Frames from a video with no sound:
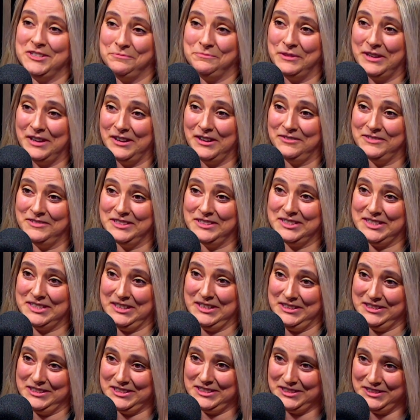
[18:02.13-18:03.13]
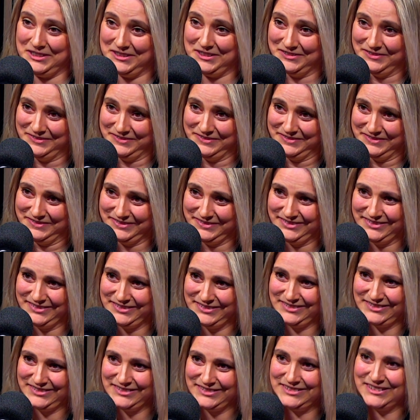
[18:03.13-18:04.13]
we have to stick to.
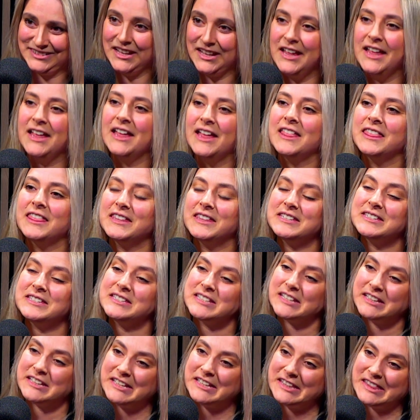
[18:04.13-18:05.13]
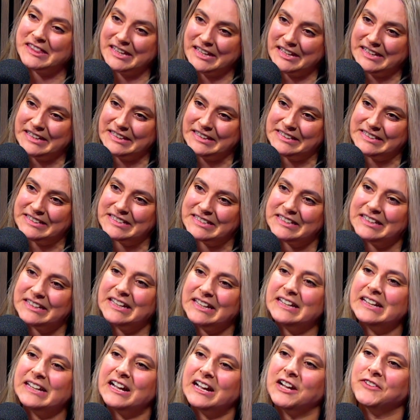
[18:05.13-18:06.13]
The silly things
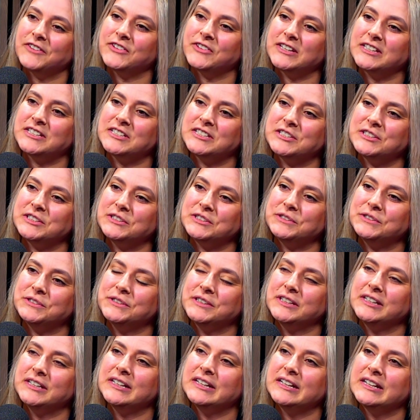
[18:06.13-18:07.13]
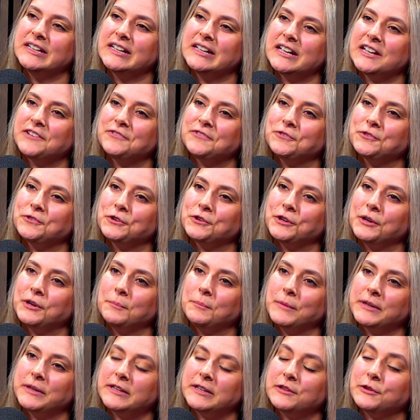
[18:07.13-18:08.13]
like having to, for
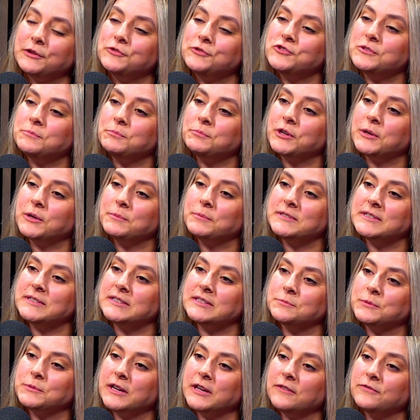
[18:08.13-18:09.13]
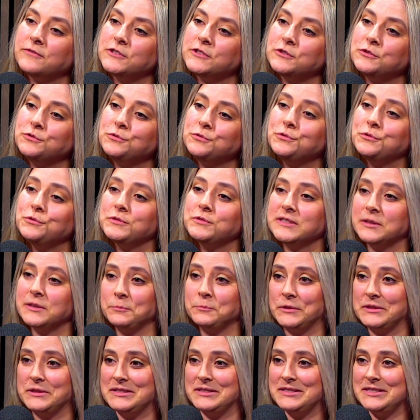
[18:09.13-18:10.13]
money laundering purposes, we have to Google
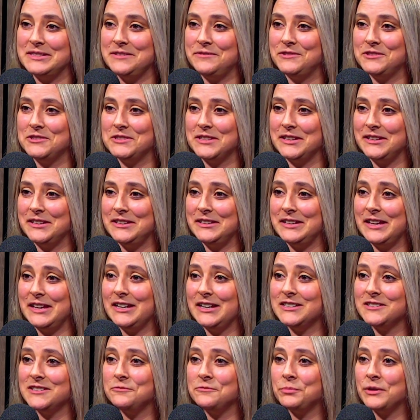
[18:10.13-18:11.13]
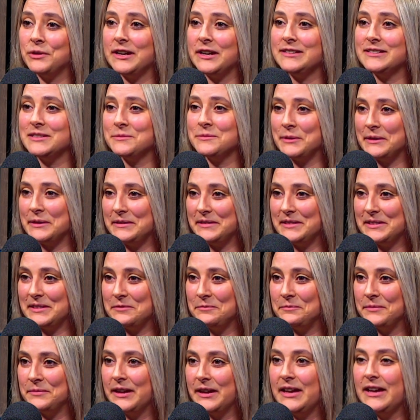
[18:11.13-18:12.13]
someone to see if there's any negative press about
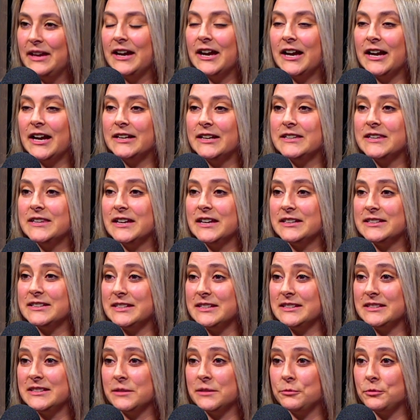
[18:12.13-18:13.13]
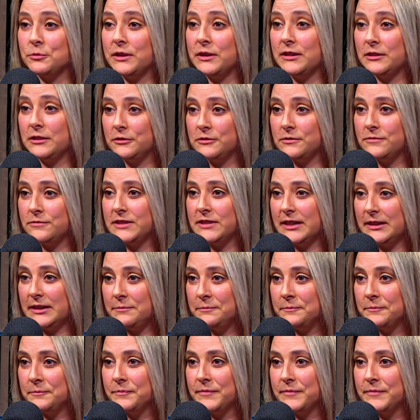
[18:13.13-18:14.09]
them. And that takes up quite a lot of time.